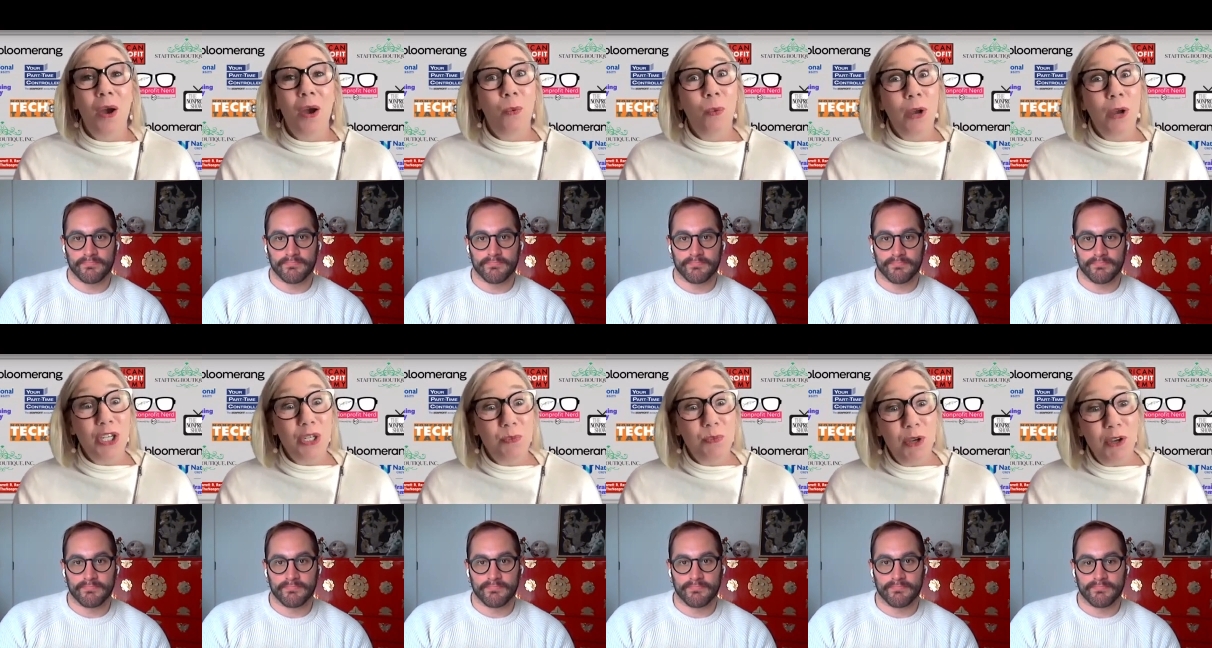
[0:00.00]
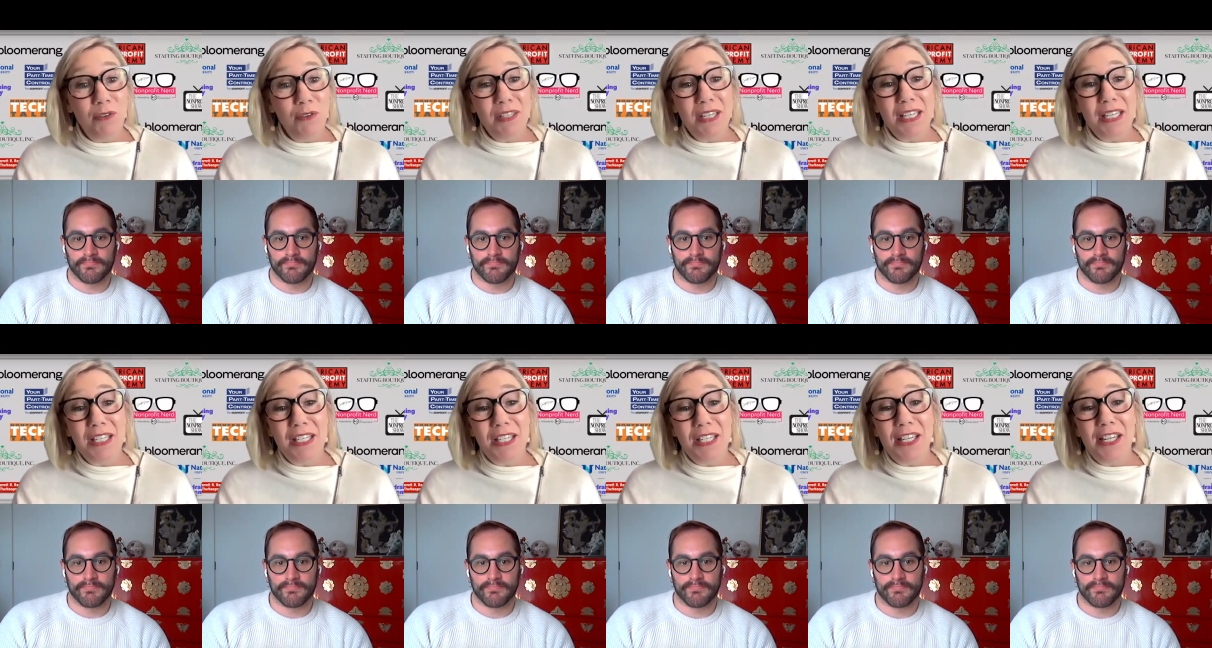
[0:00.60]
Speaker 1: which moves
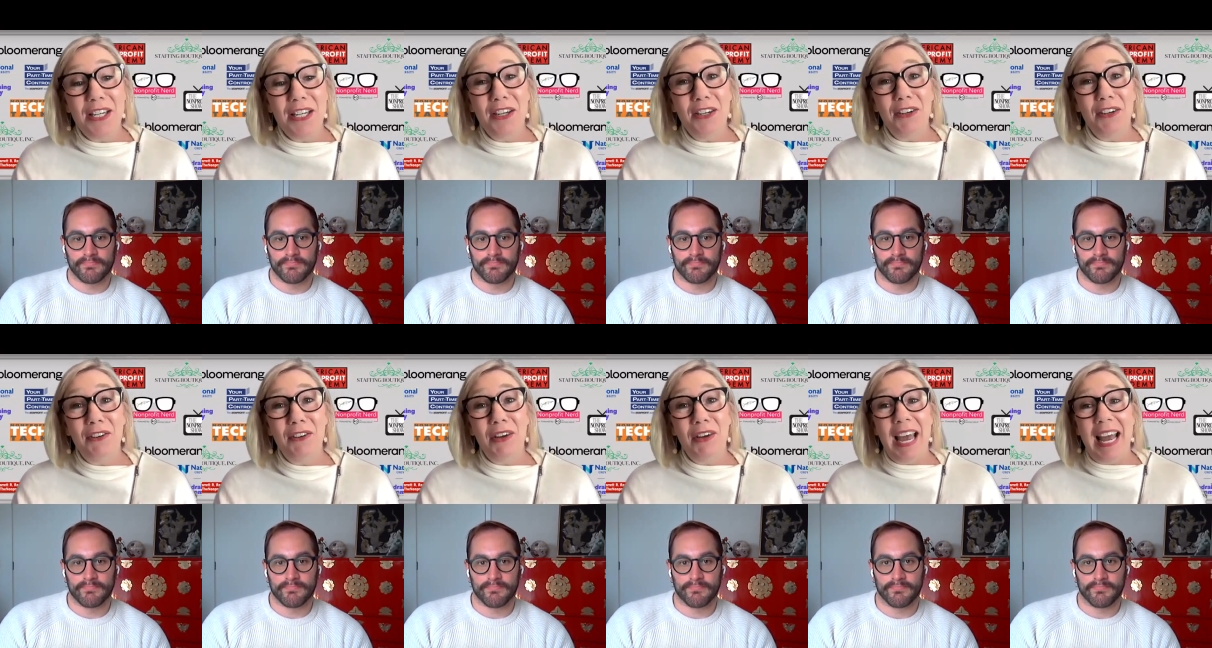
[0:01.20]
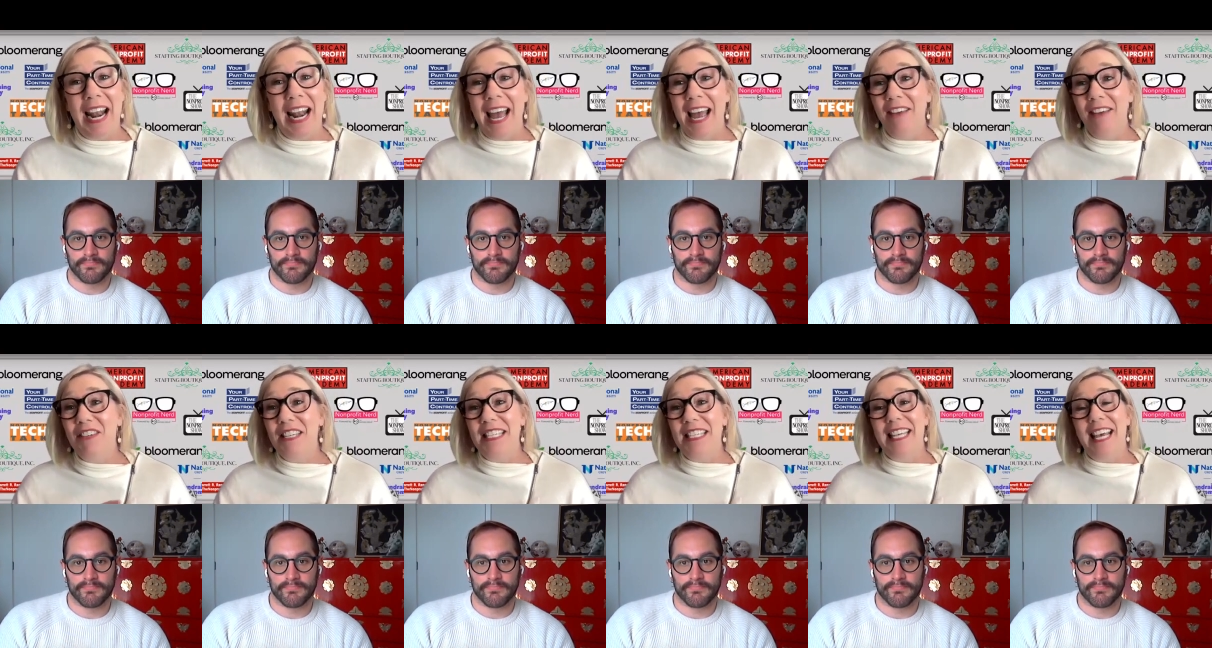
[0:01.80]
us to, and I have
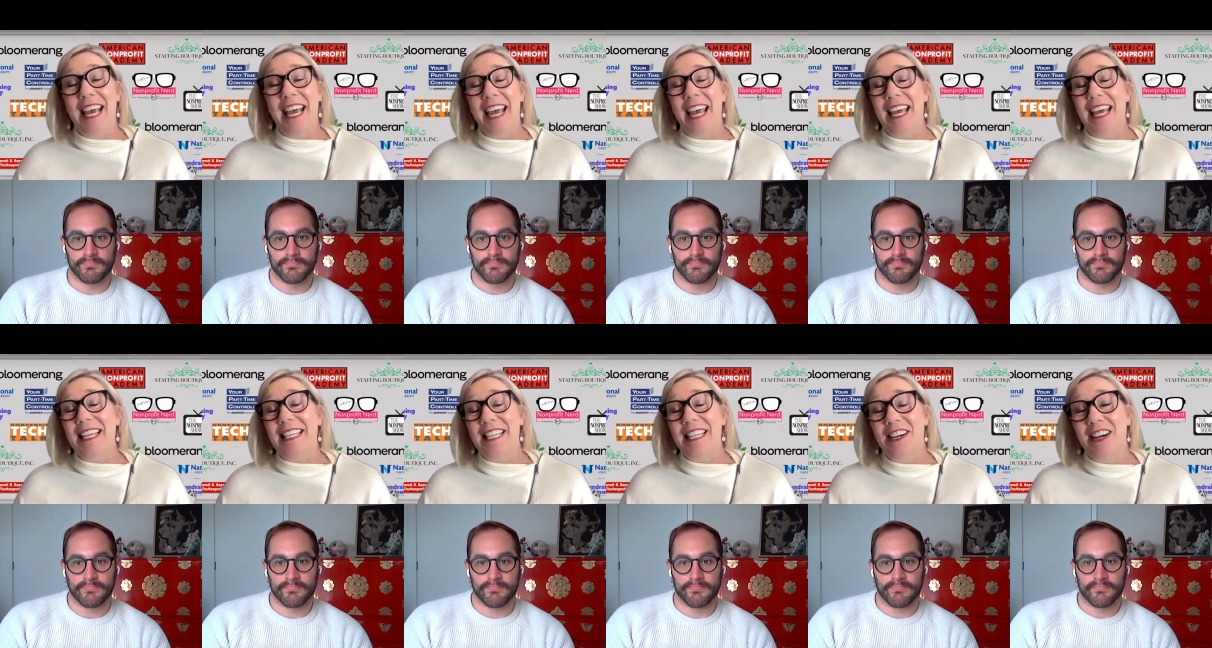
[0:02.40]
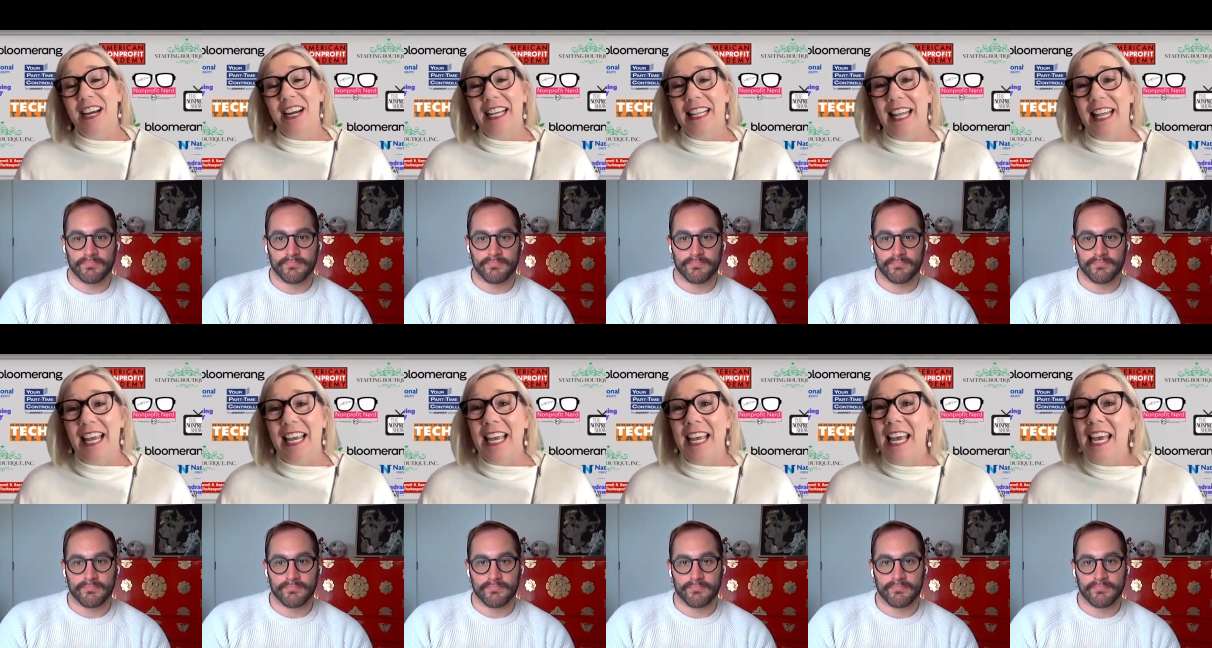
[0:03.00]
to say, Derek,
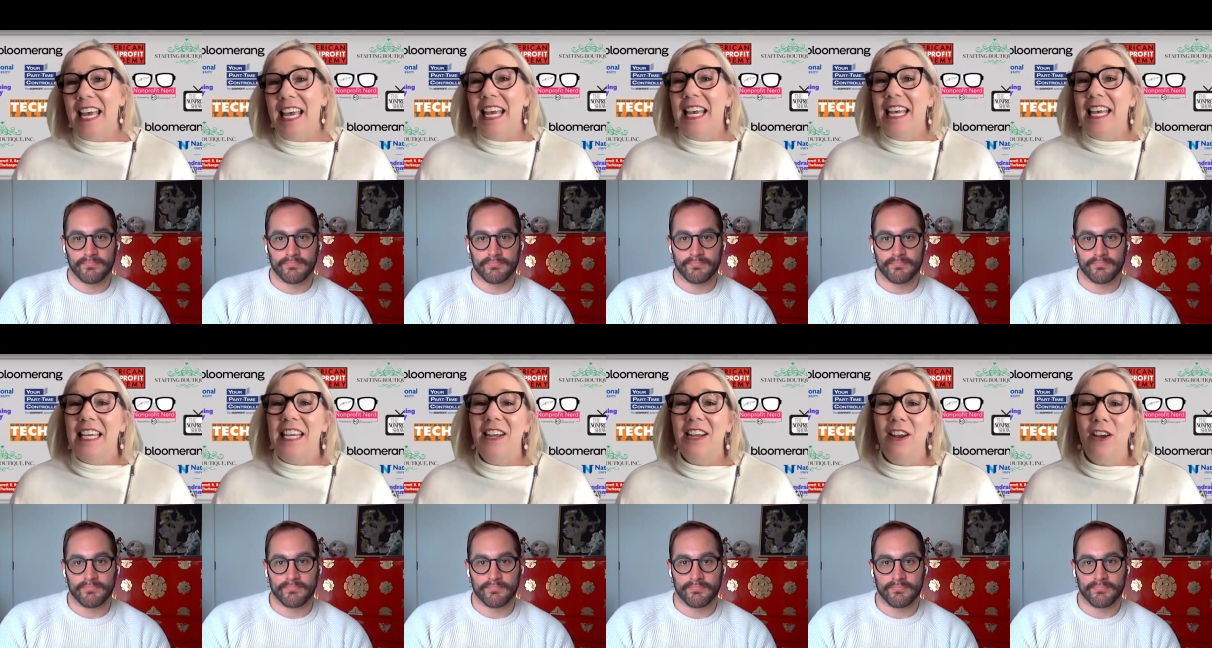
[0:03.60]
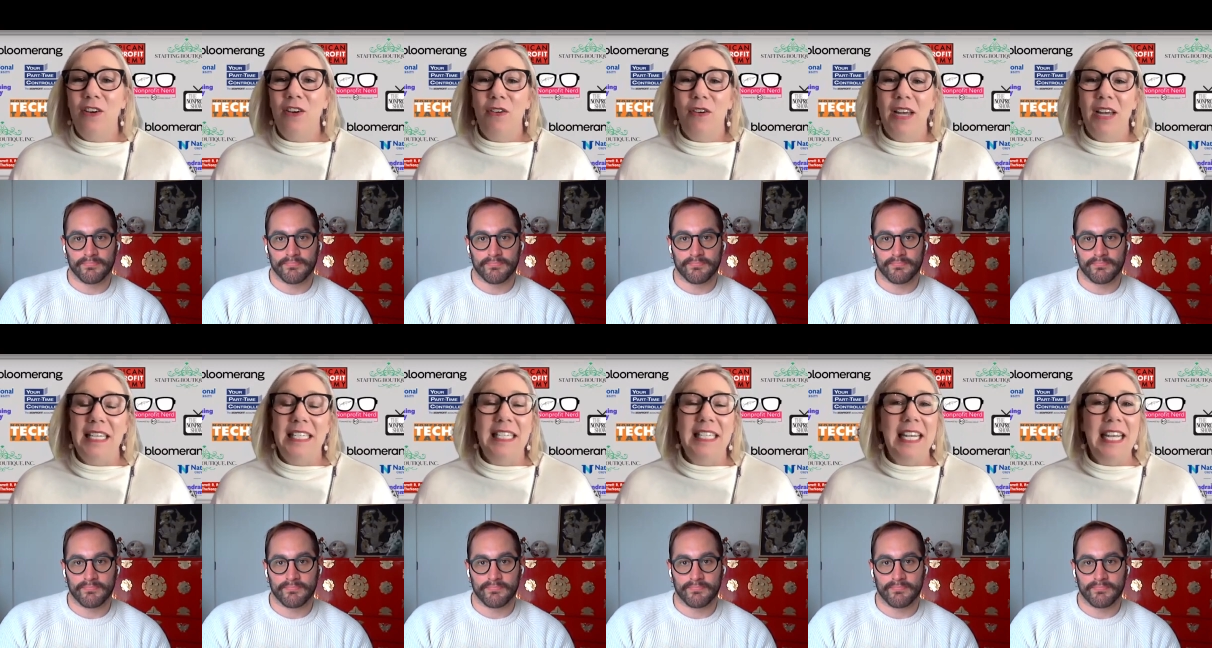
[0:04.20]

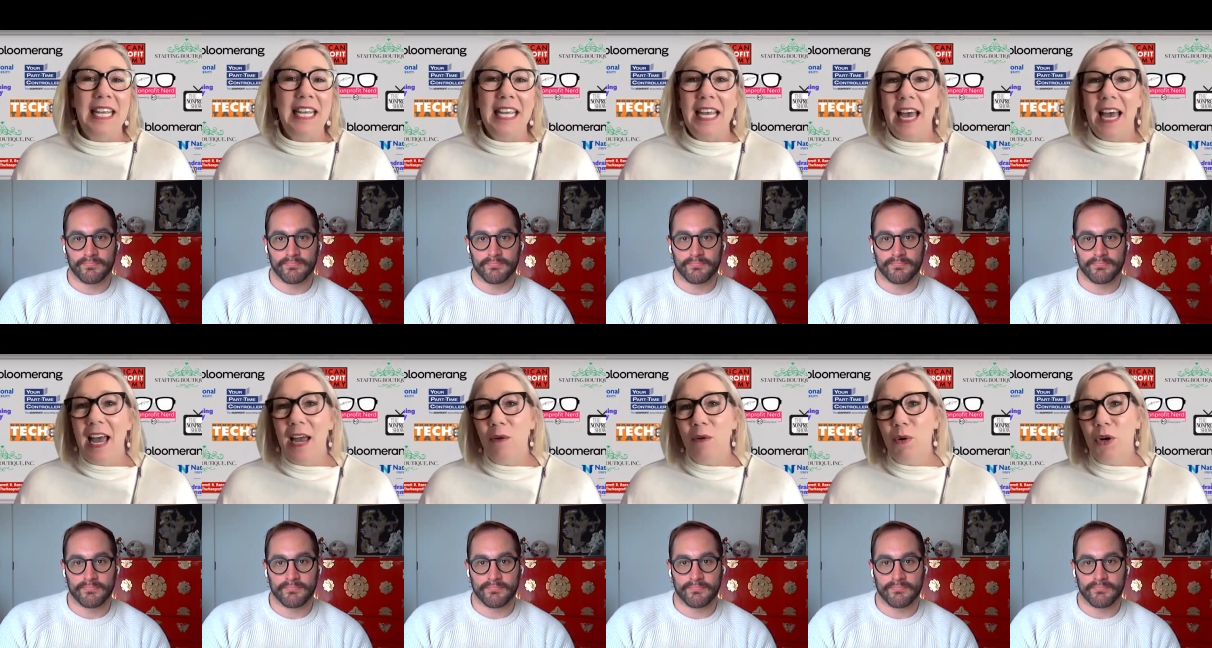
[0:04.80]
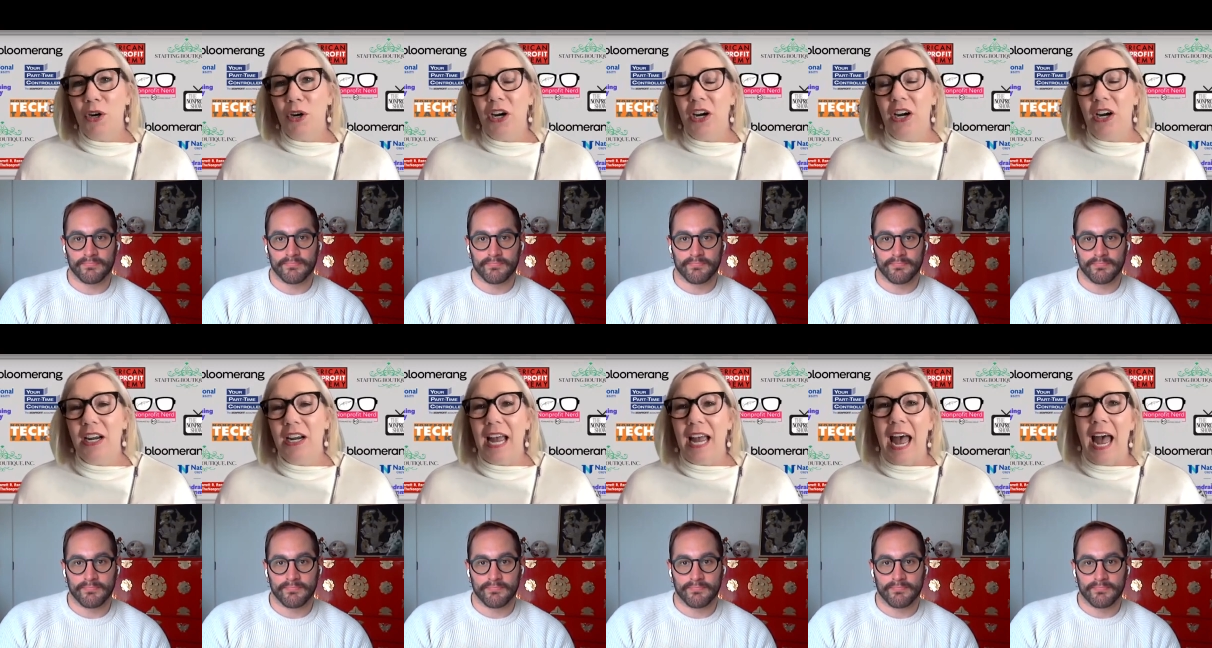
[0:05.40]
DEI
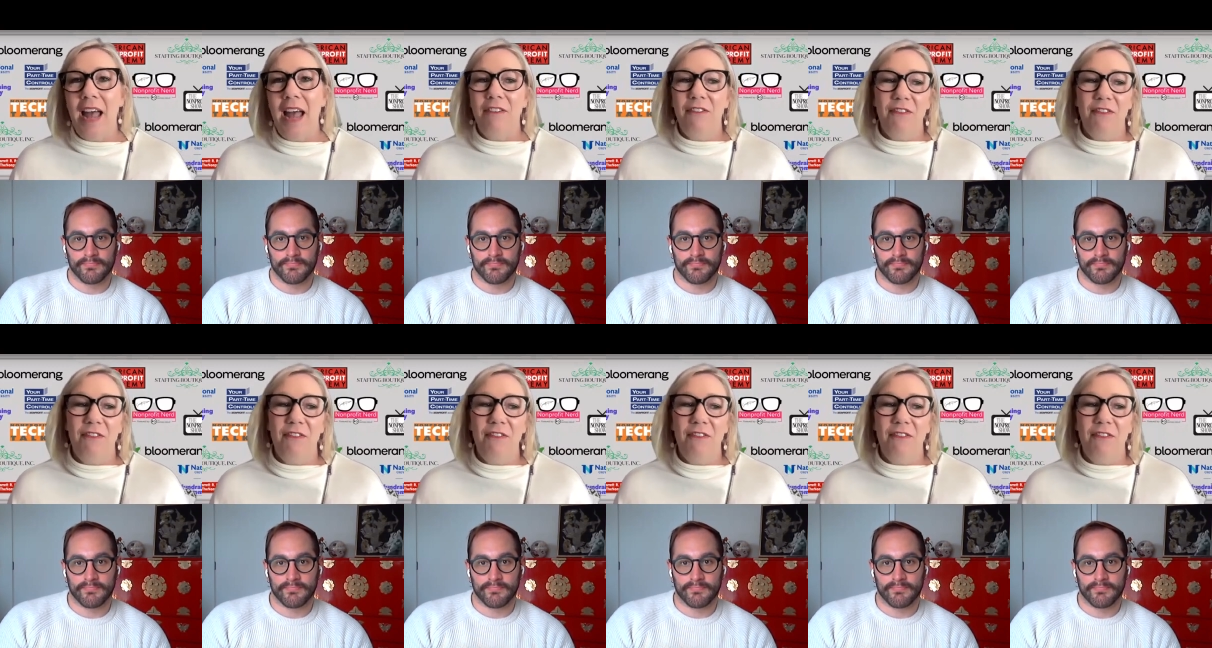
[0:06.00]
work, I